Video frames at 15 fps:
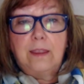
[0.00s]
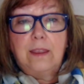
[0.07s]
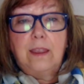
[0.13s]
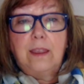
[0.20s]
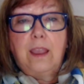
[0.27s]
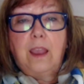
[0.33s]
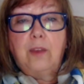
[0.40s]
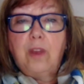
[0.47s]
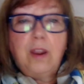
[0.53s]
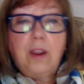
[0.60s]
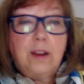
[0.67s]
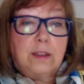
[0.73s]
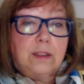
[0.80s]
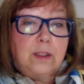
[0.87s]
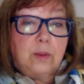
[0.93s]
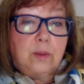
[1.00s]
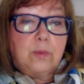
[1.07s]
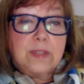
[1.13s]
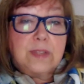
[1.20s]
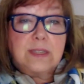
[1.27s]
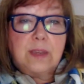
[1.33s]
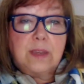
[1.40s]
Ironically, it was
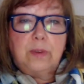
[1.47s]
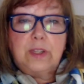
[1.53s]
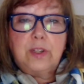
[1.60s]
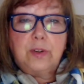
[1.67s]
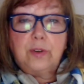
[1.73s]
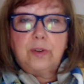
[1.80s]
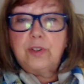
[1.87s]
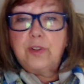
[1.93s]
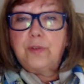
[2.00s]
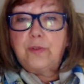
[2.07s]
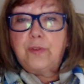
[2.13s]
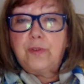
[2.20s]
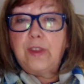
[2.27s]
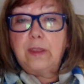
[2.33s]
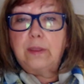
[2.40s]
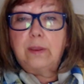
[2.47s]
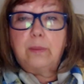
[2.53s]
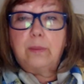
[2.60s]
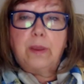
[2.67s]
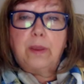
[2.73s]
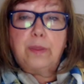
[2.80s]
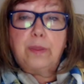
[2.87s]
as I returned to faith in
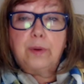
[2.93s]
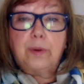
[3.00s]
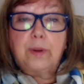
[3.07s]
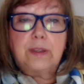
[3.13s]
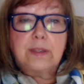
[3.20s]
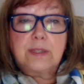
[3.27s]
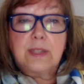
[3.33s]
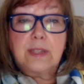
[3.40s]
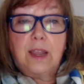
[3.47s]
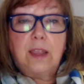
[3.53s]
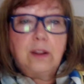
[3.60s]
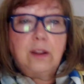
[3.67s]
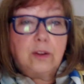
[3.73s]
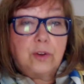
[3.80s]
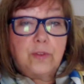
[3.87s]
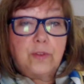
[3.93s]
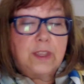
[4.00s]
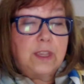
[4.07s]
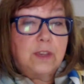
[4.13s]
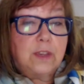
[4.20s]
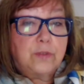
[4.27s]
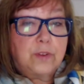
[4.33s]
my 30s that I learned the
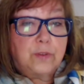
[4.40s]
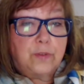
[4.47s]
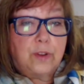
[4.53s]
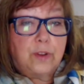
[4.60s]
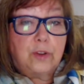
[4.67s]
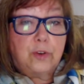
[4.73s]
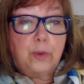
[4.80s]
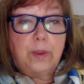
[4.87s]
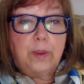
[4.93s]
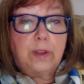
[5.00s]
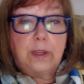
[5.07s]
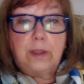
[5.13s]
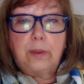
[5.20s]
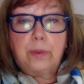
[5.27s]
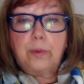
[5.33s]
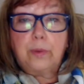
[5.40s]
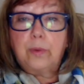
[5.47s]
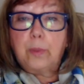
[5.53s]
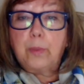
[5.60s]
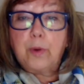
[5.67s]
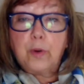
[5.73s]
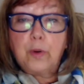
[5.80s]
gift of vulnerability through the
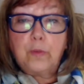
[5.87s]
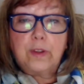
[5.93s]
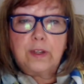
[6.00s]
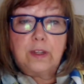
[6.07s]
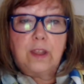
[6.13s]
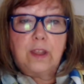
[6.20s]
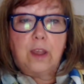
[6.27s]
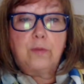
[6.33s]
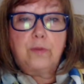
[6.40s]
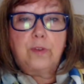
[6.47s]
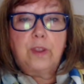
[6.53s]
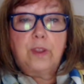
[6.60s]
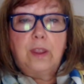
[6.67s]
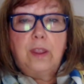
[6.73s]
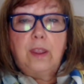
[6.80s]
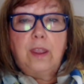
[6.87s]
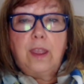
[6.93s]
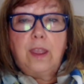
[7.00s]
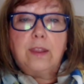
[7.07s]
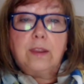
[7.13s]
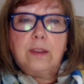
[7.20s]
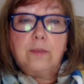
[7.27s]
perfect love
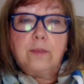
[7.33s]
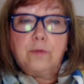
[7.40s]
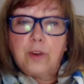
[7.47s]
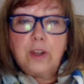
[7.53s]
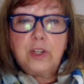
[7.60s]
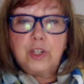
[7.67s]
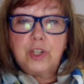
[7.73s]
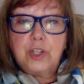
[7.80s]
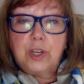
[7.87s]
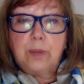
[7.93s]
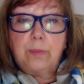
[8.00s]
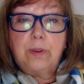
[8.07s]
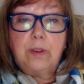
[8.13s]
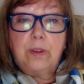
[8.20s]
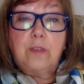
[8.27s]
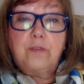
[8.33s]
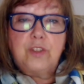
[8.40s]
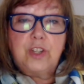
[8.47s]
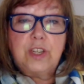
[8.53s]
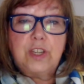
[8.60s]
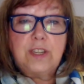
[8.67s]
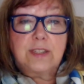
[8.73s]
and friendship of
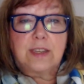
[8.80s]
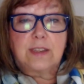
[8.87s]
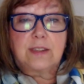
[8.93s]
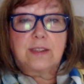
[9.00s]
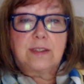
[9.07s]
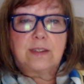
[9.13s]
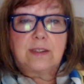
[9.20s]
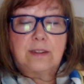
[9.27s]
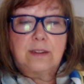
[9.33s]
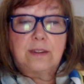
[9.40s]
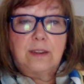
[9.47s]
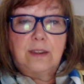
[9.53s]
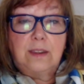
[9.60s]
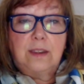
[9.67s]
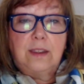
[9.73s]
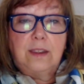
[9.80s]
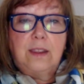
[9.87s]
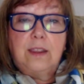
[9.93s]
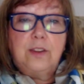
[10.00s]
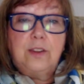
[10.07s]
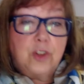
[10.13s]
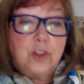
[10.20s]
Jesus.
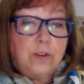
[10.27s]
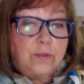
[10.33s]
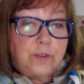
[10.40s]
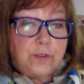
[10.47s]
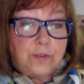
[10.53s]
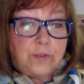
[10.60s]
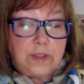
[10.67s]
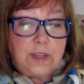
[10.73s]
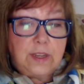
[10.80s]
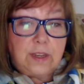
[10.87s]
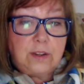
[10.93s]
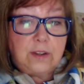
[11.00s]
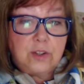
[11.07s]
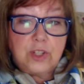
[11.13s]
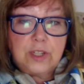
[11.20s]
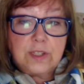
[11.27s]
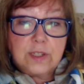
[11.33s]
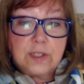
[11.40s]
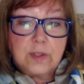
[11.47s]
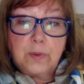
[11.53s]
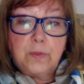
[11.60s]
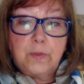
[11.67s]
In John 15,
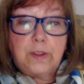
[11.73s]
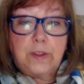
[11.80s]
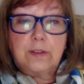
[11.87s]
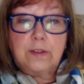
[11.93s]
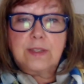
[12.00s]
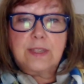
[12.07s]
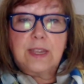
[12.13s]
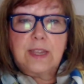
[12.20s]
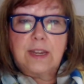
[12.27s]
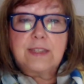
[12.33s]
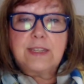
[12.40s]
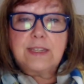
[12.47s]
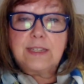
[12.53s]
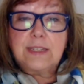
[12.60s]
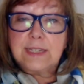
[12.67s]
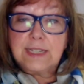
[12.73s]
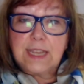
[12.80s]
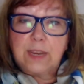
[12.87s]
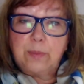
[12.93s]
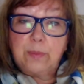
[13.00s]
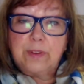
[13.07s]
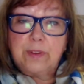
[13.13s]
Jesus reveals that as his
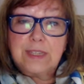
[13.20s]
disciples, he